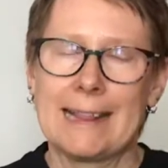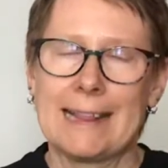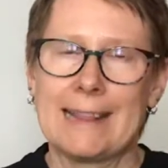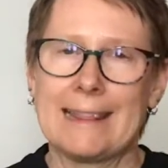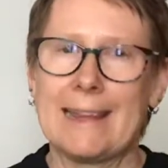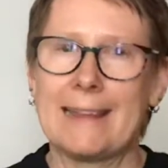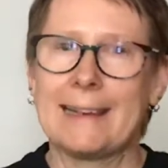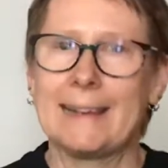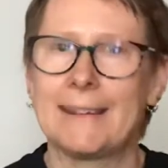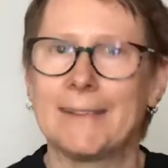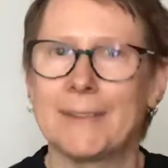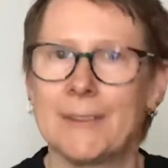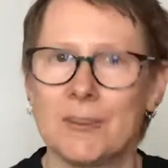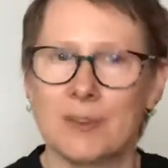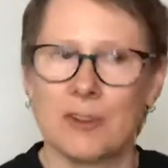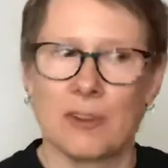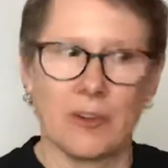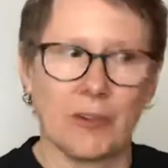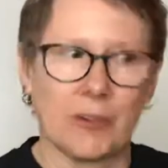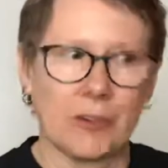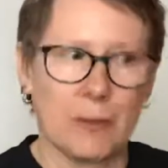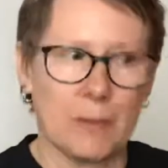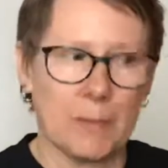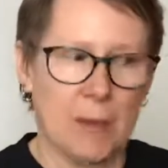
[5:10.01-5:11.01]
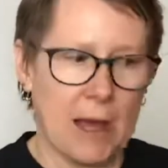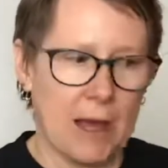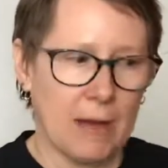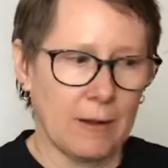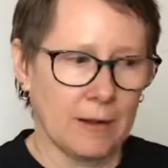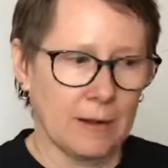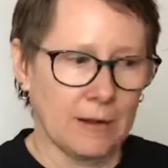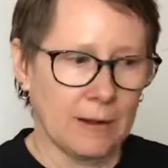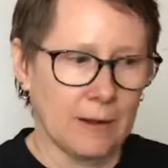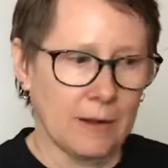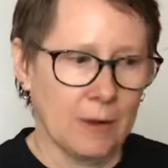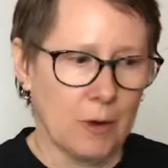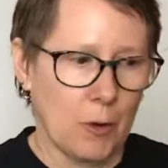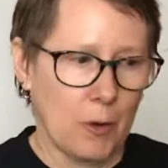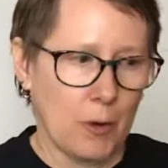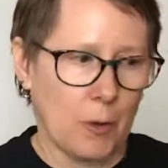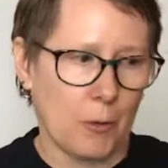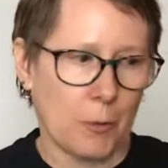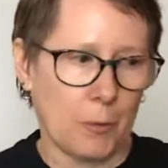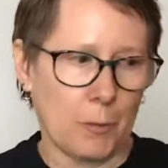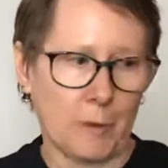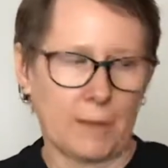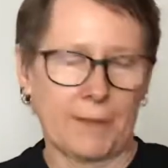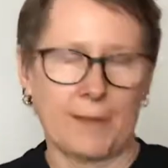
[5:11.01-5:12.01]
that isn't just about
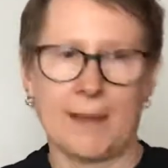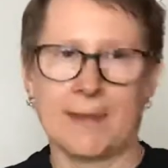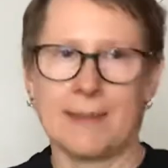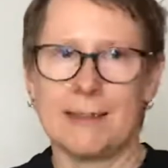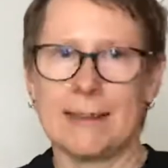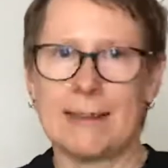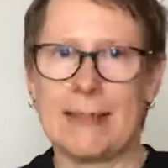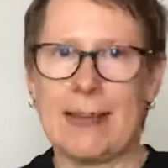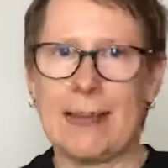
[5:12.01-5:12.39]
what's on the